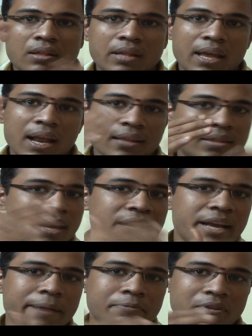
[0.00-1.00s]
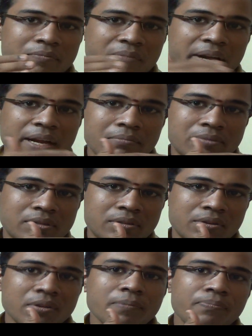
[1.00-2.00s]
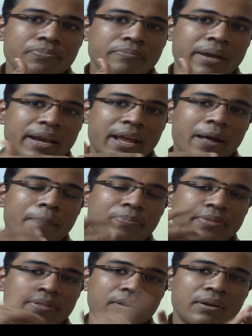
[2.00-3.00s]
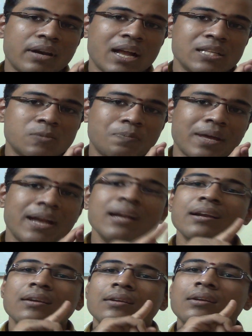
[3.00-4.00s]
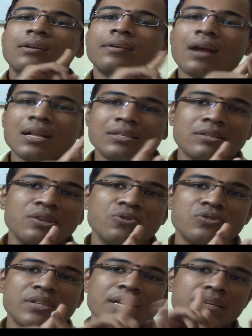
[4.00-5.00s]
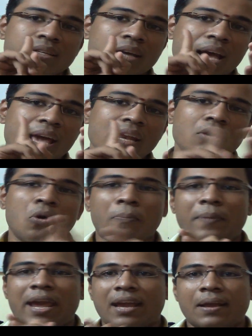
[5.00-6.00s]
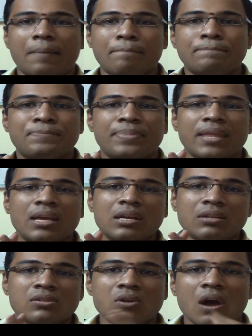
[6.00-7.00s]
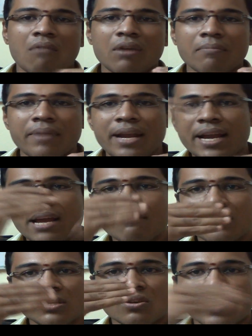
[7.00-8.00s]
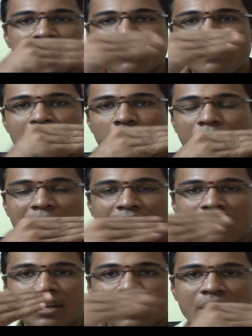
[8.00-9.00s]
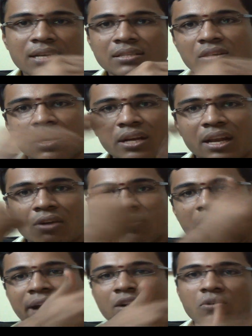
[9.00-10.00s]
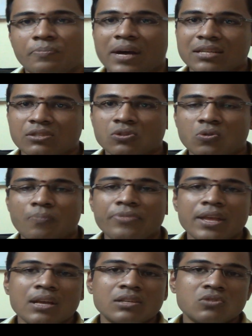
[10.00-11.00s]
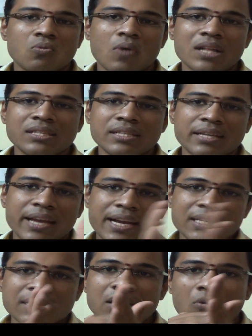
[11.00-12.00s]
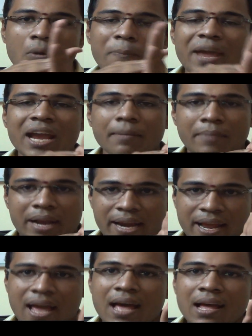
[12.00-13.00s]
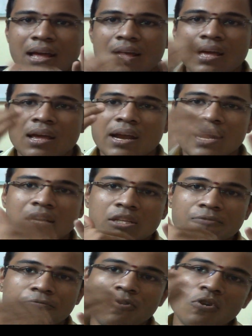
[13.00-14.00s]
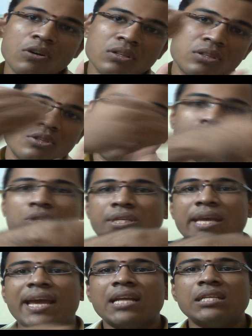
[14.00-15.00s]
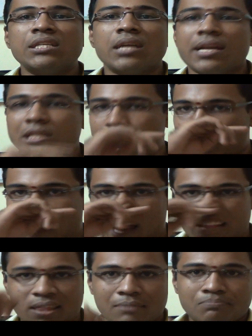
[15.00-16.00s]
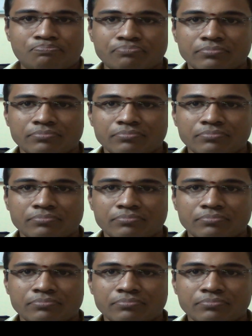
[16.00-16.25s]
There are three types of mediums, media: transparent, translucent and opaque. So our medium is going to be opaque, that it does not allow light to pass through. So once it hits the opaque media, it is forced to change its path.